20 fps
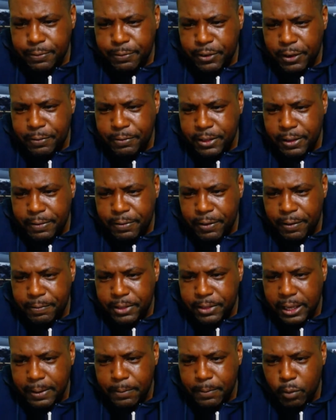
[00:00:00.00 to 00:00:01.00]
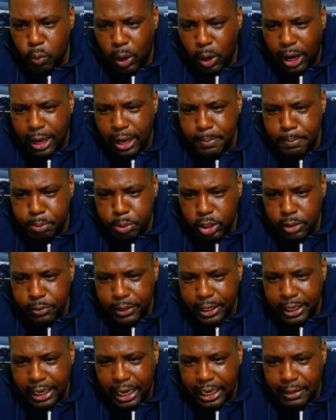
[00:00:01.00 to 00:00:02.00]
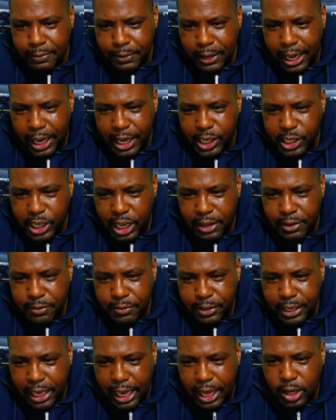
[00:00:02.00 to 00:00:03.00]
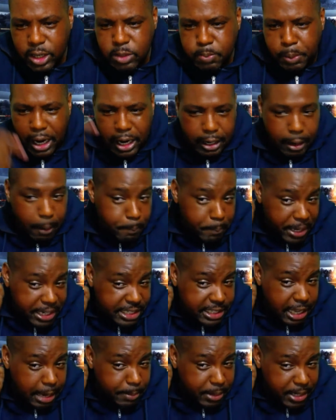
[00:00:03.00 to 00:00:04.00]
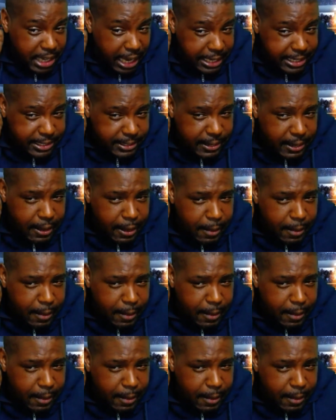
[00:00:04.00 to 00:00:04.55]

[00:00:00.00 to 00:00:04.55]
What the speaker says: 50-50. White improving. And if KO's Parker, big statement. Yes.